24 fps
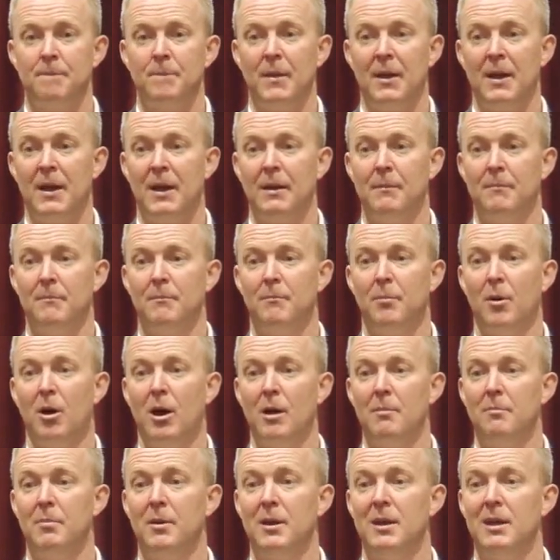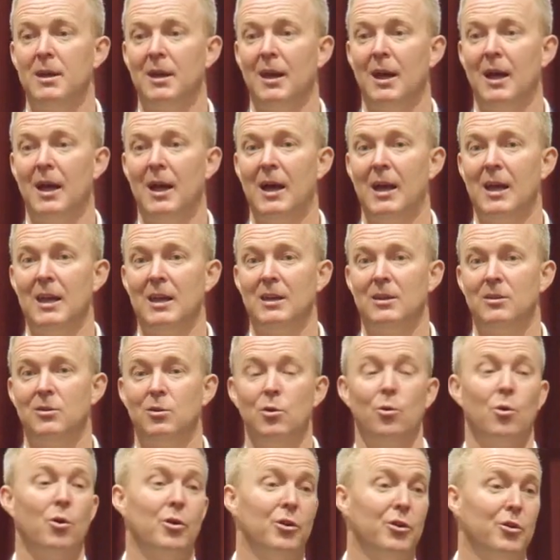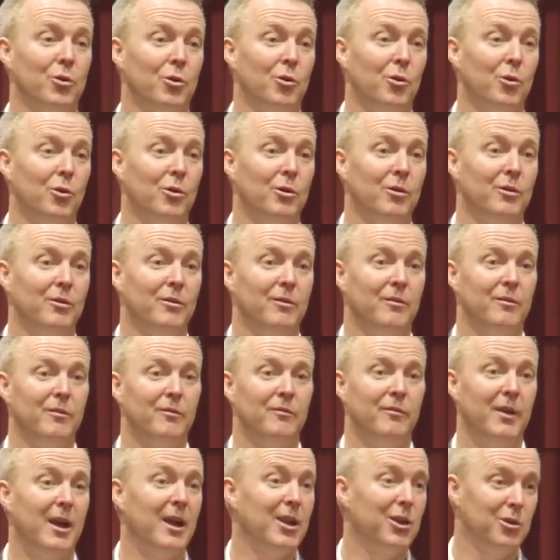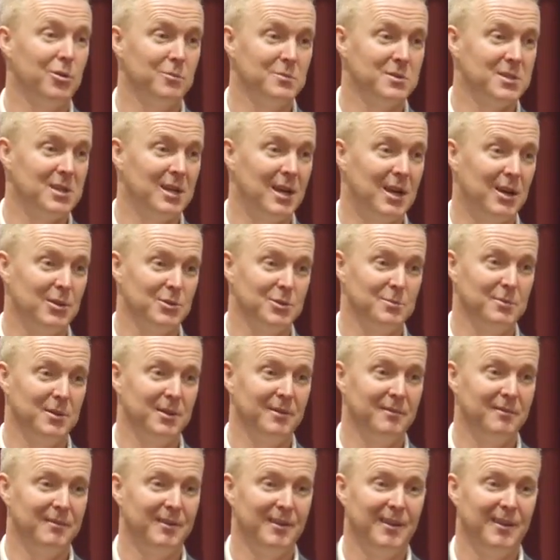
um, by being a door-to-door vacuum salesman.